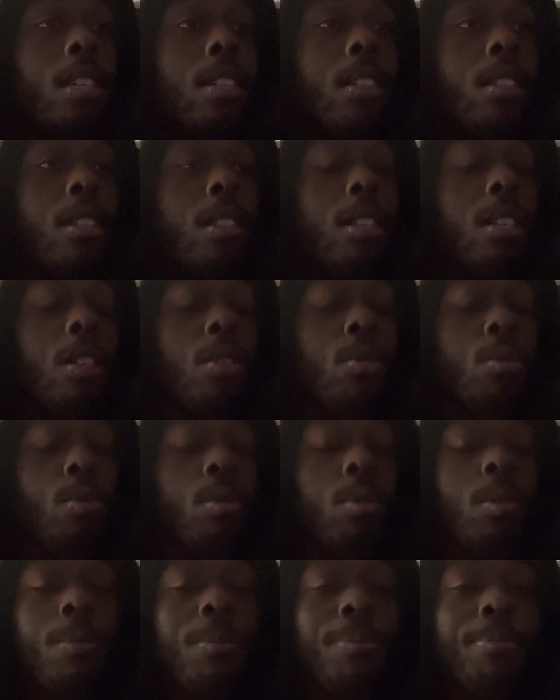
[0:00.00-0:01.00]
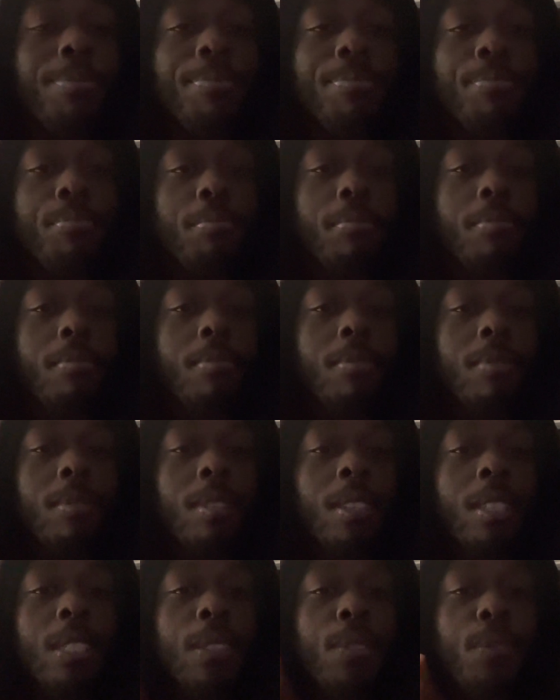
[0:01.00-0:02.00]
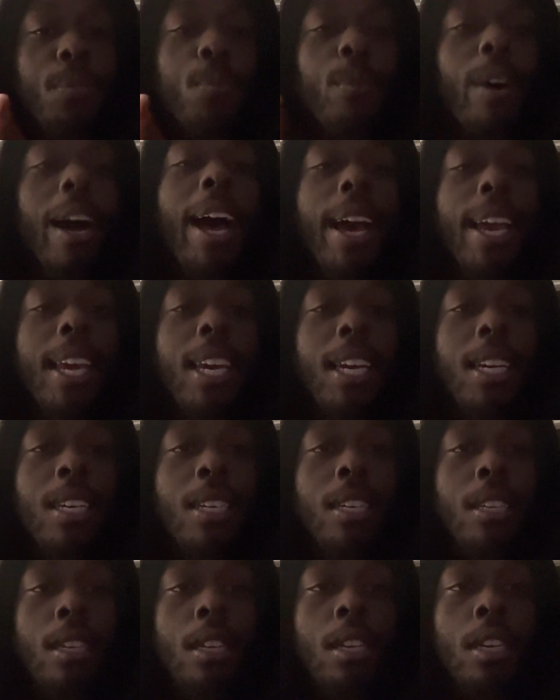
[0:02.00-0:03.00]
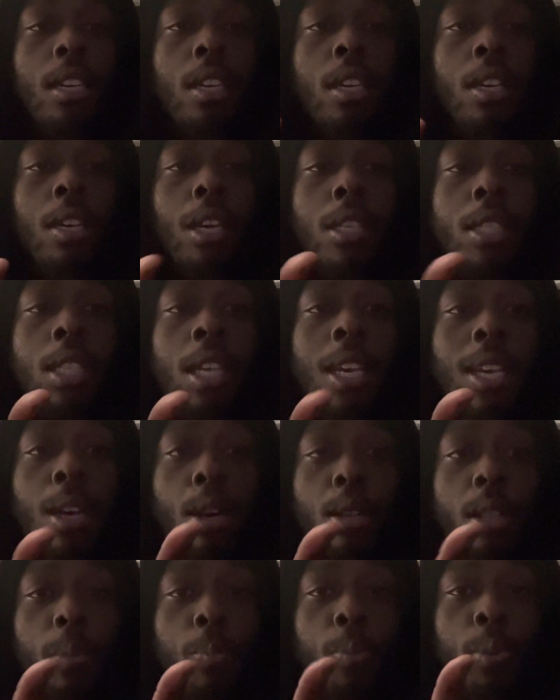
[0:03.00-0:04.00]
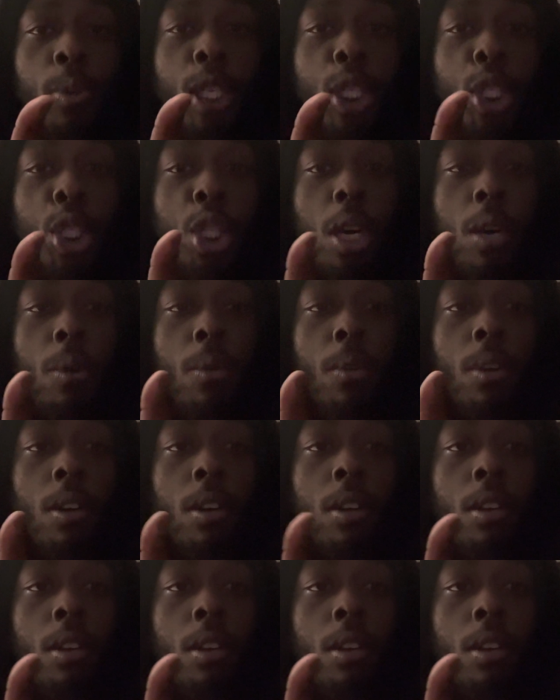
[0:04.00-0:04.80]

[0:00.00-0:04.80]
literal. Why is he on the pre-show?